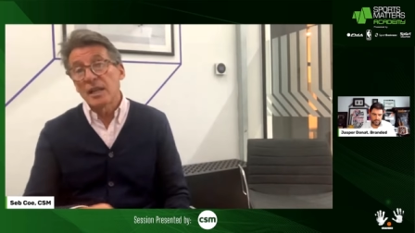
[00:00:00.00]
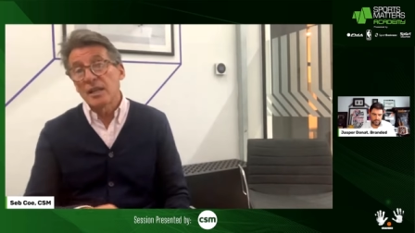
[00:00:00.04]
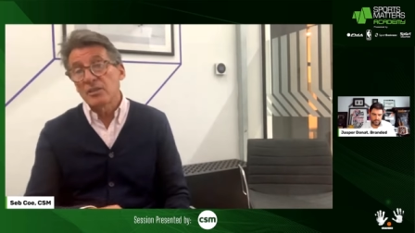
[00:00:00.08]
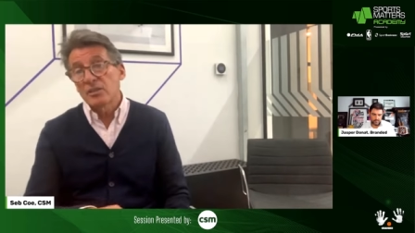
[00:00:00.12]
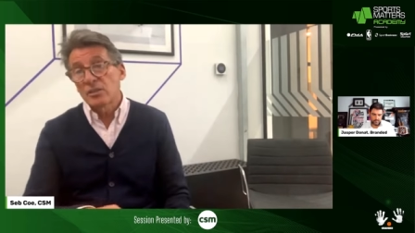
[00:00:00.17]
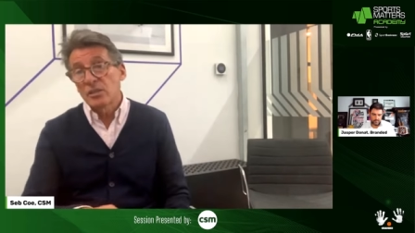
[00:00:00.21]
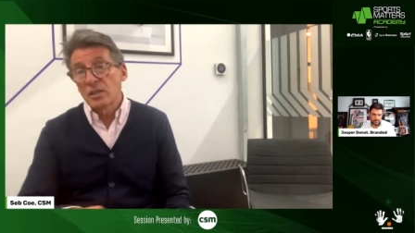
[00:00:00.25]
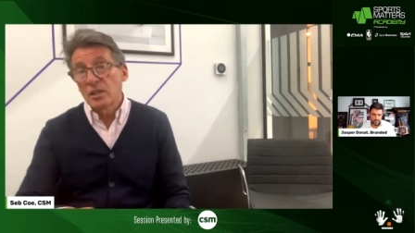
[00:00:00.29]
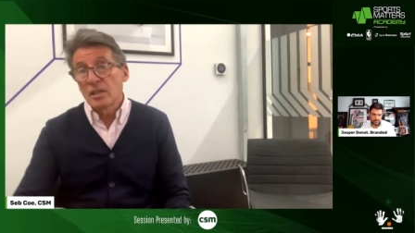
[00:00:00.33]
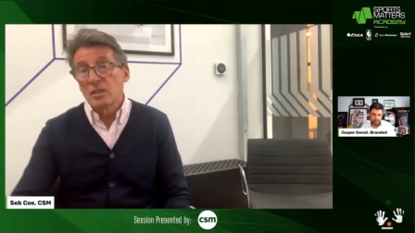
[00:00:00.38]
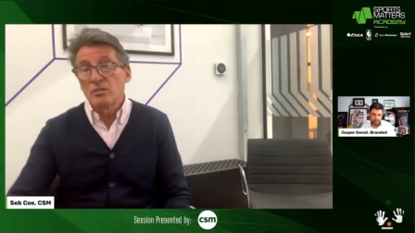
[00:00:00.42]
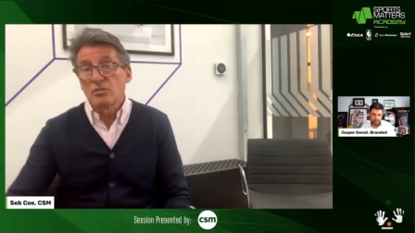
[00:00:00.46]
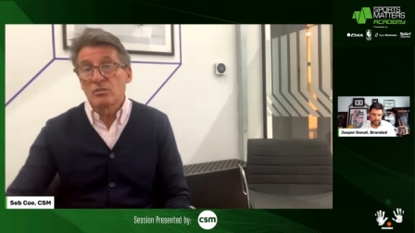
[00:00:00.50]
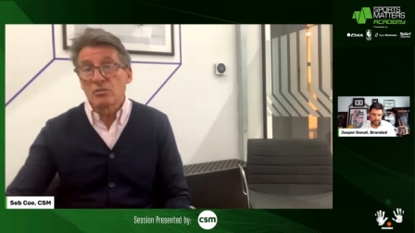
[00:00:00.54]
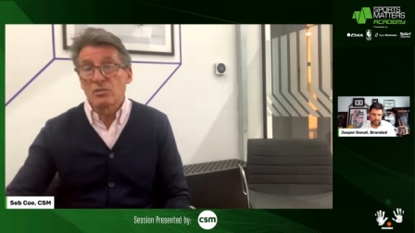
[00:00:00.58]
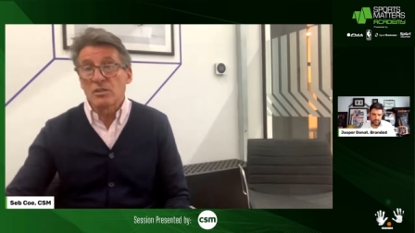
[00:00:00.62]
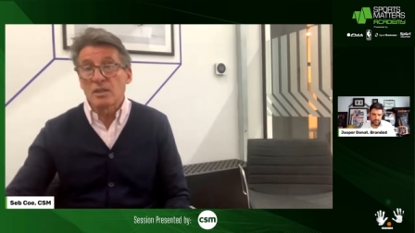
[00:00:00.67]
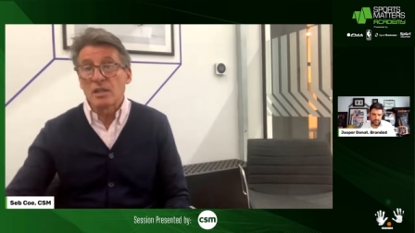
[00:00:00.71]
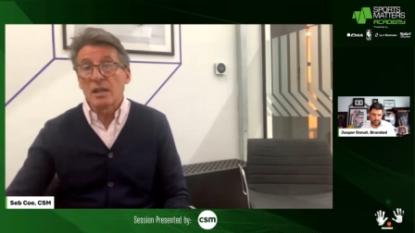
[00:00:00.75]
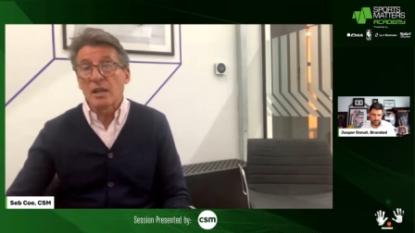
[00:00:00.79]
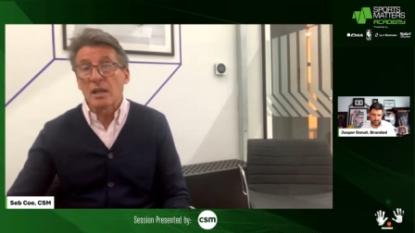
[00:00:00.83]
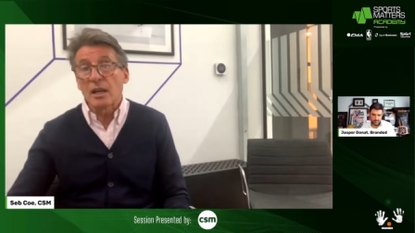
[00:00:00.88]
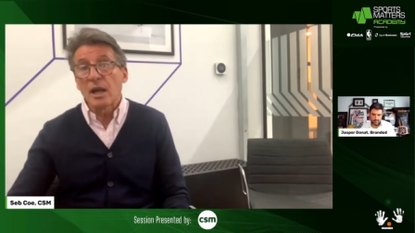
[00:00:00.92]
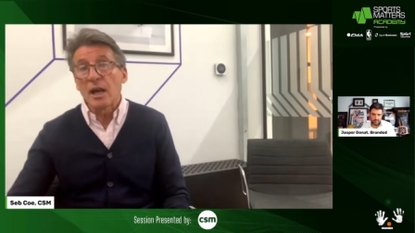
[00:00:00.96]
That's an
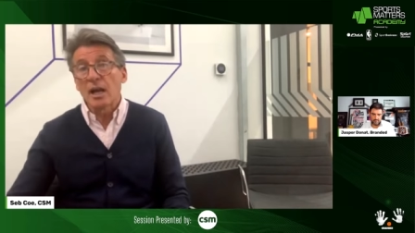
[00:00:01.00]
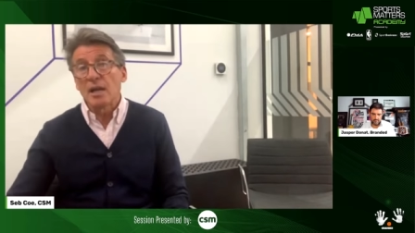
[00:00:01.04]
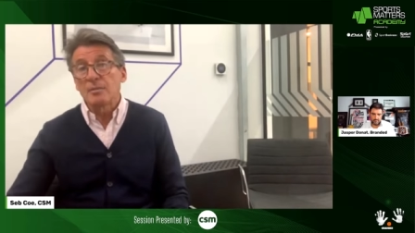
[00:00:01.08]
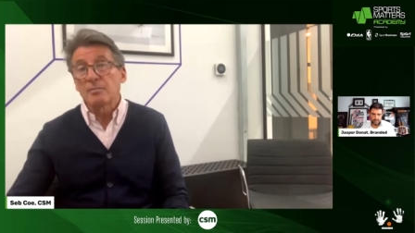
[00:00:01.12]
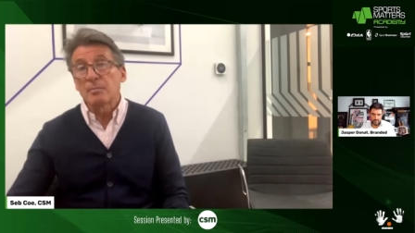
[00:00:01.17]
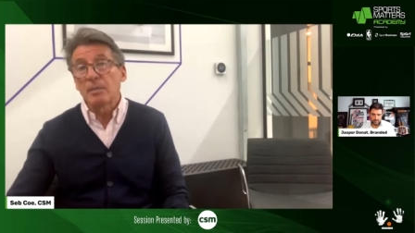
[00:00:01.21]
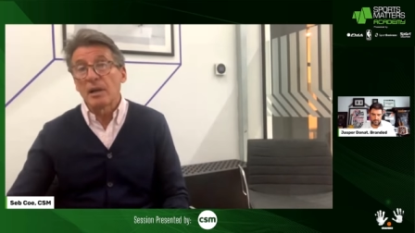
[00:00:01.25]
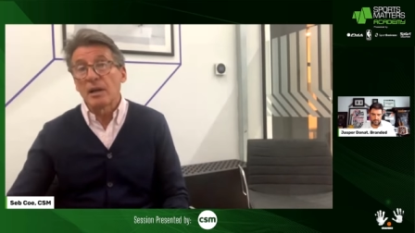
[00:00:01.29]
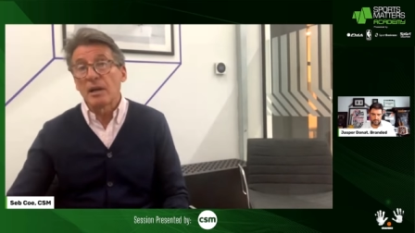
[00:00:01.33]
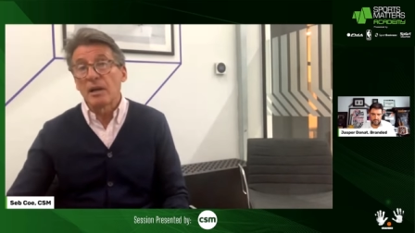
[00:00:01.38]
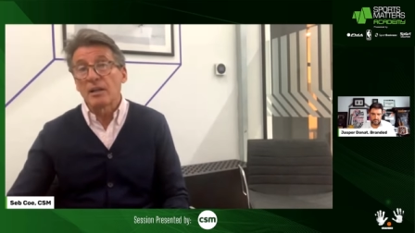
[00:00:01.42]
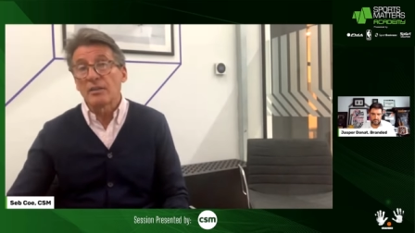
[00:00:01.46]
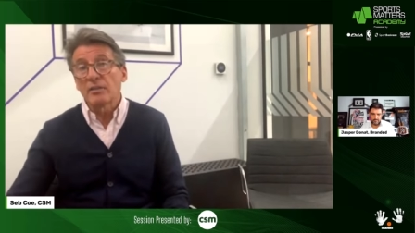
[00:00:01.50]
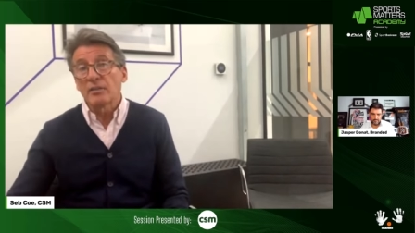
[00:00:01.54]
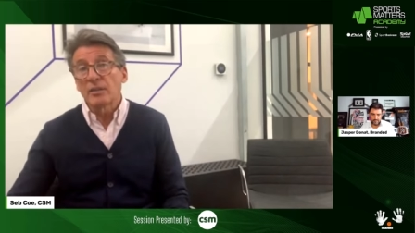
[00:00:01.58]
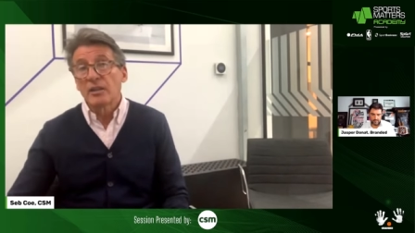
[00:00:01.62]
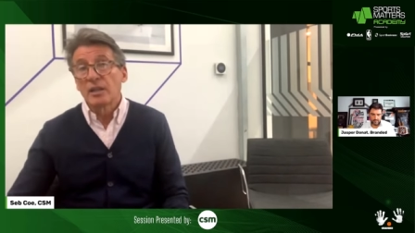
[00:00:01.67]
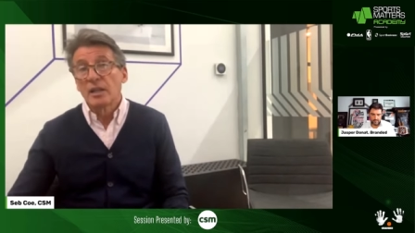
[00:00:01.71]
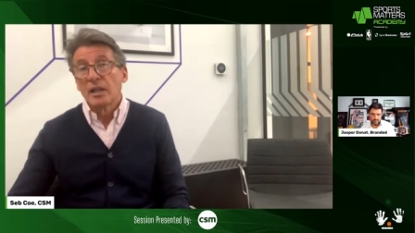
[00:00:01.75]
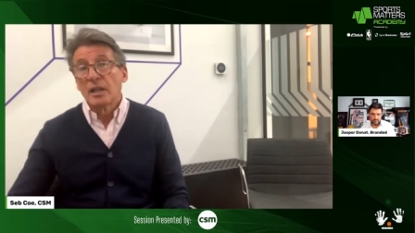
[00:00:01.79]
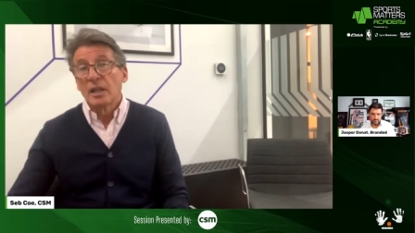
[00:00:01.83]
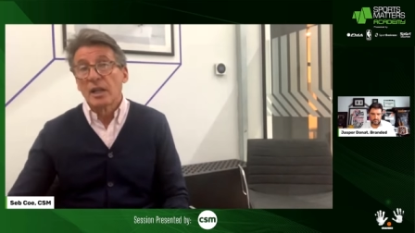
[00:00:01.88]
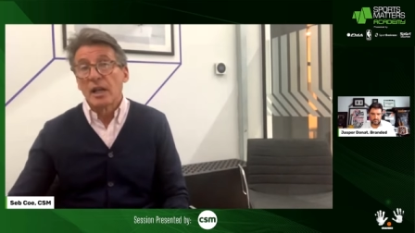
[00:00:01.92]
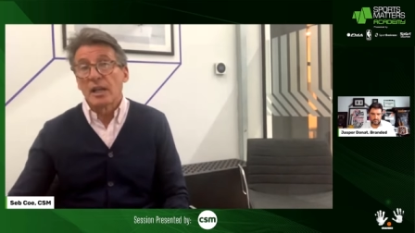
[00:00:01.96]
interesting glide path.
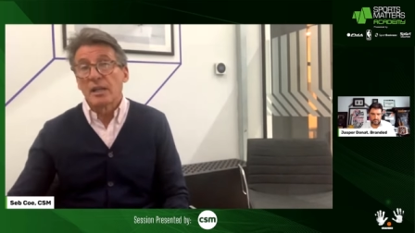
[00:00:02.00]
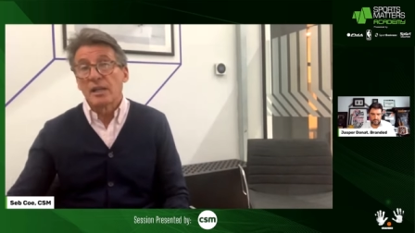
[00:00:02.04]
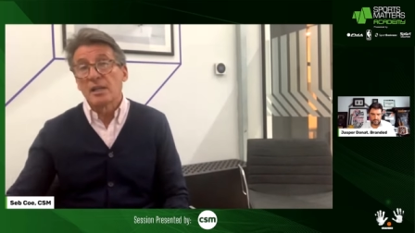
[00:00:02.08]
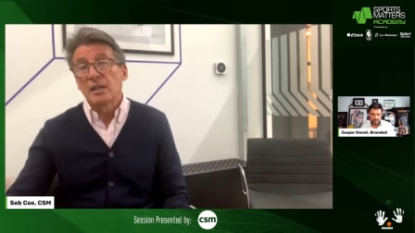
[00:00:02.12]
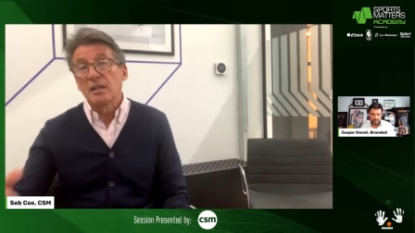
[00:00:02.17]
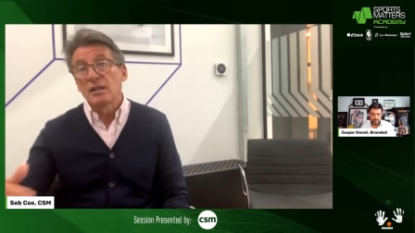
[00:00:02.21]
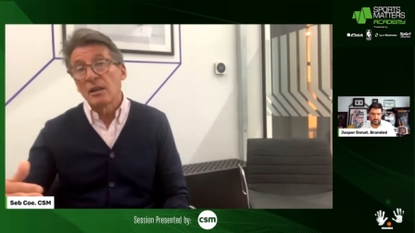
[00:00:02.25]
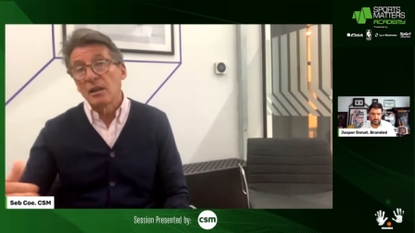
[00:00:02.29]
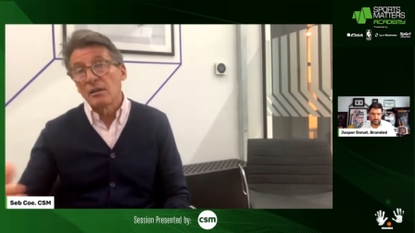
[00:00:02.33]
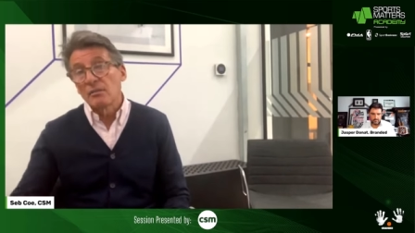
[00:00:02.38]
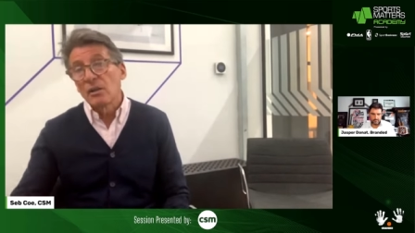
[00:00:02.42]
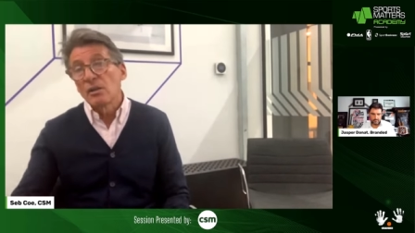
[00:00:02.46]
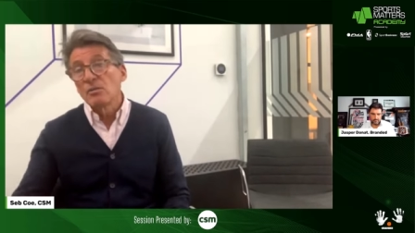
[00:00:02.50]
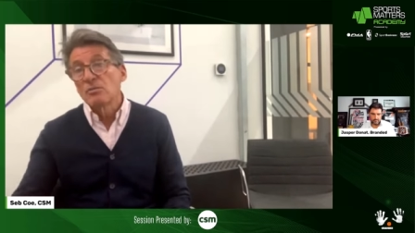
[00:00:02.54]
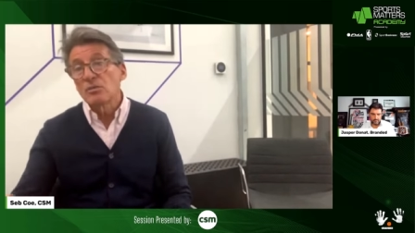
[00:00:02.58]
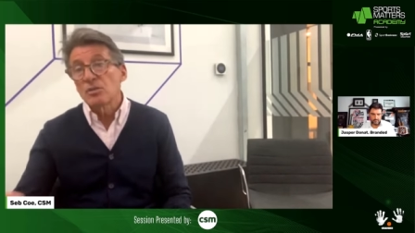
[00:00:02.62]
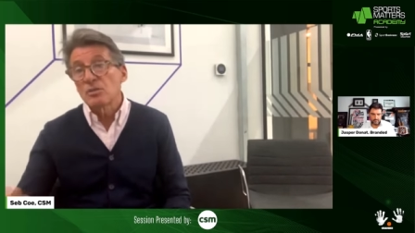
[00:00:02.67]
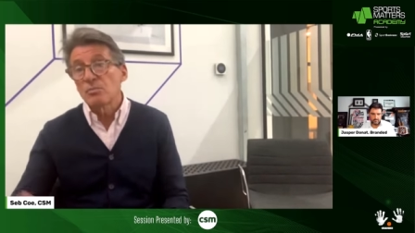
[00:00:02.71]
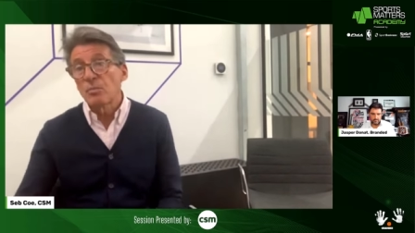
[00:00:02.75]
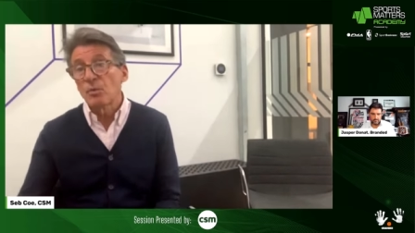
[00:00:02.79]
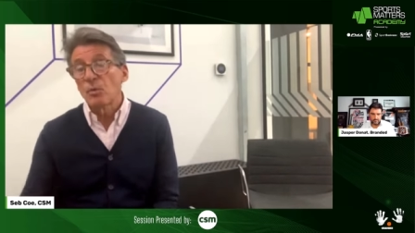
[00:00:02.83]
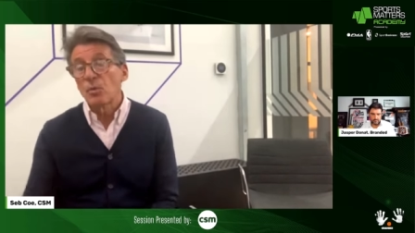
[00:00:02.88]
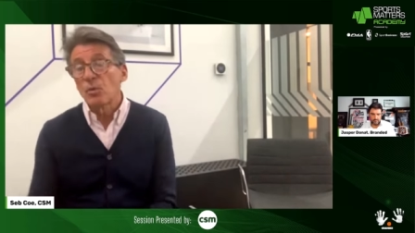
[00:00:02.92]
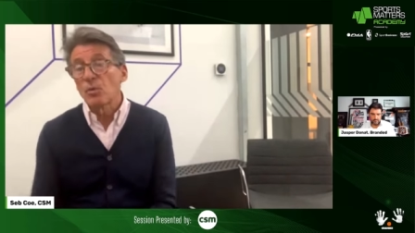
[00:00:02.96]
And in our own
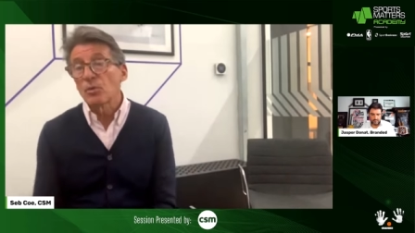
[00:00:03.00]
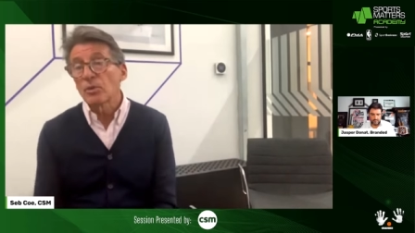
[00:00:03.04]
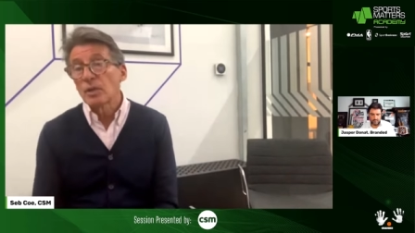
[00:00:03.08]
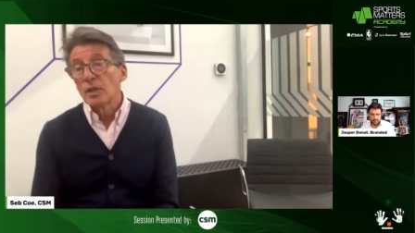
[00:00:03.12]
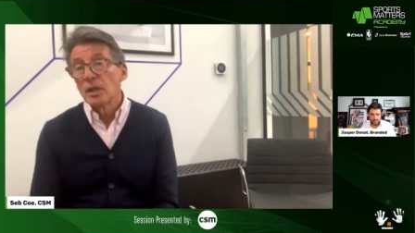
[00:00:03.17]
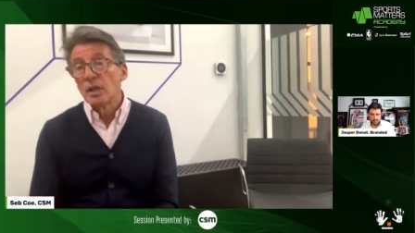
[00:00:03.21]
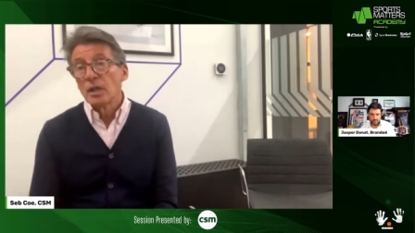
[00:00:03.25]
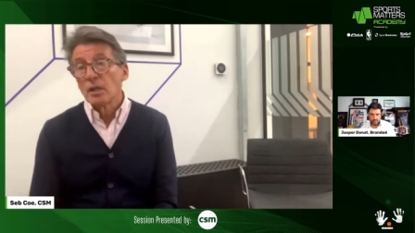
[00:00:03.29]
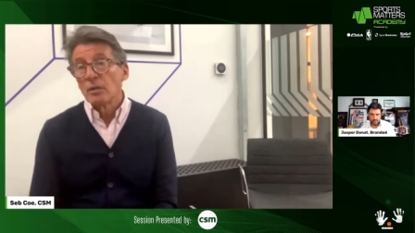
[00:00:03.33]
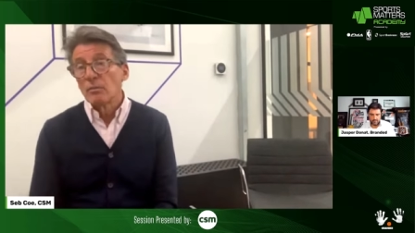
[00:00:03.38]
sport,